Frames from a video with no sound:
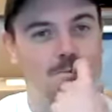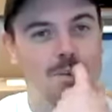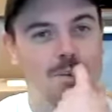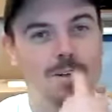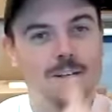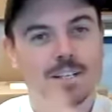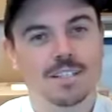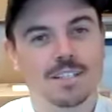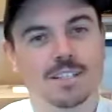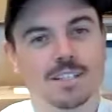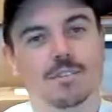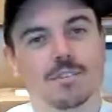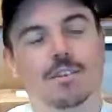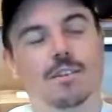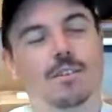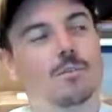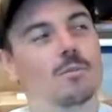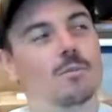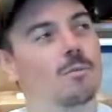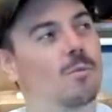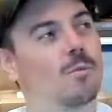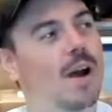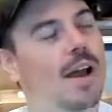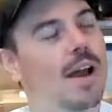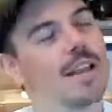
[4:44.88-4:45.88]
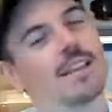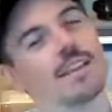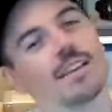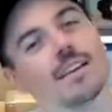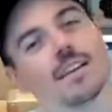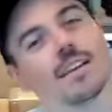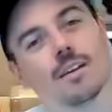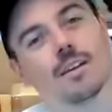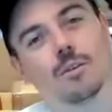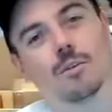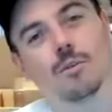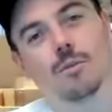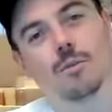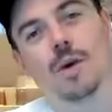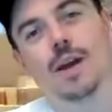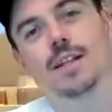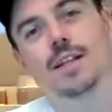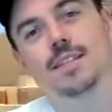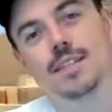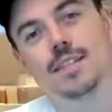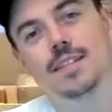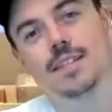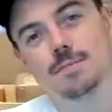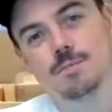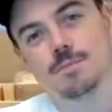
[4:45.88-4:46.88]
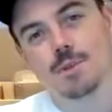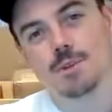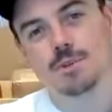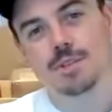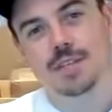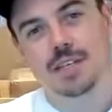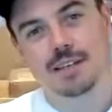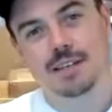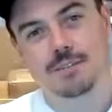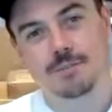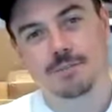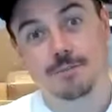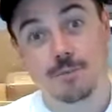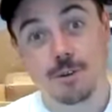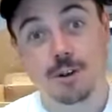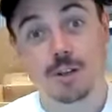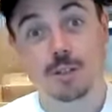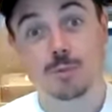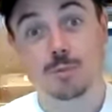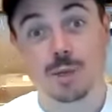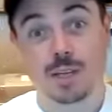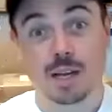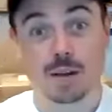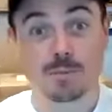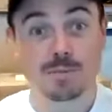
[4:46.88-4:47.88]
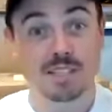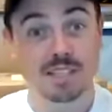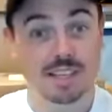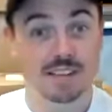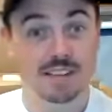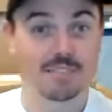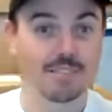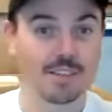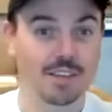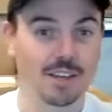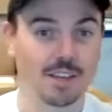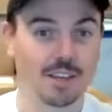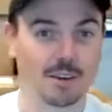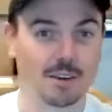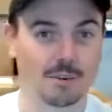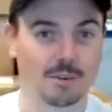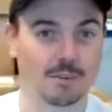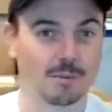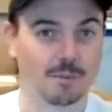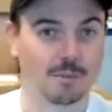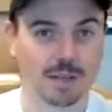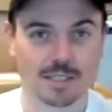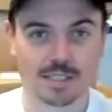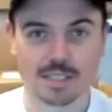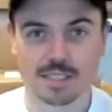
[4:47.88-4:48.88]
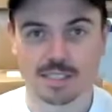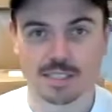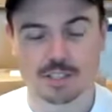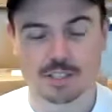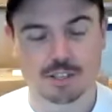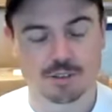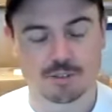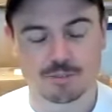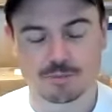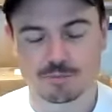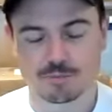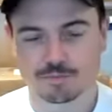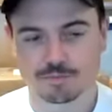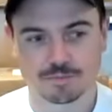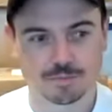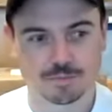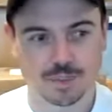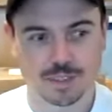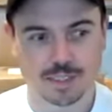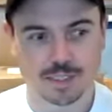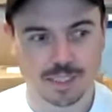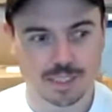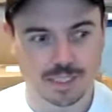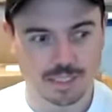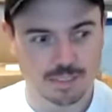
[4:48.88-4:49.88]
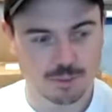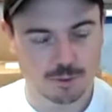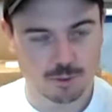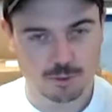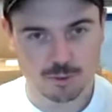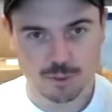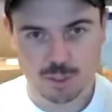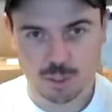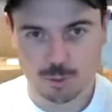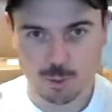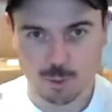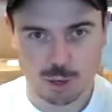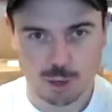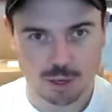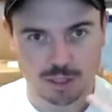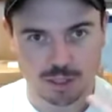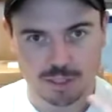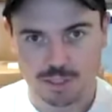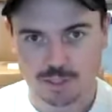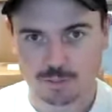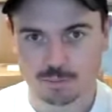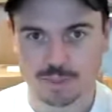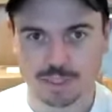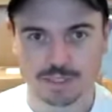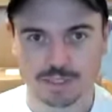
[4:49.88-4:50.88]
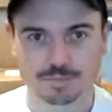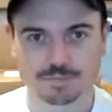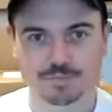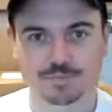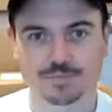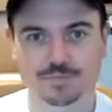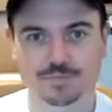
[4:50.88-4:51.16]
So when did music first become a thing for you? When did it sort of spark something?